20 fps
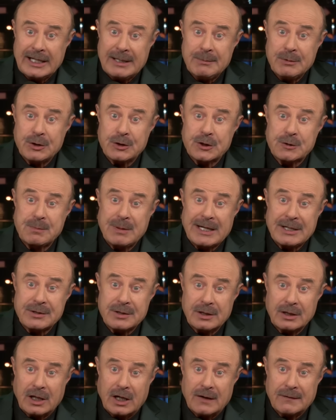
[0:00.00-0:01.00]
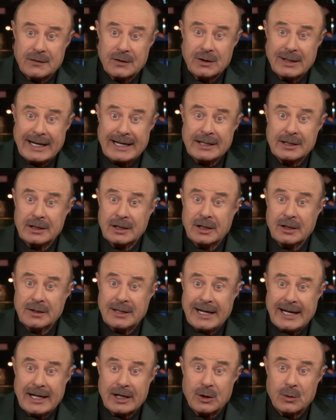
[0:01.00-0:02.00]
your special offer and learn
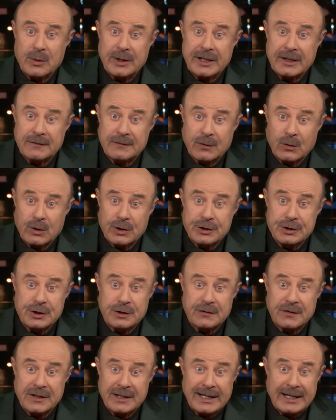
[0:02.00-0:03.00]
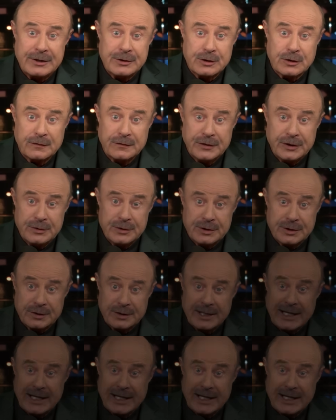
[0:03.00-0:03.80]
how to reinforce your financial future.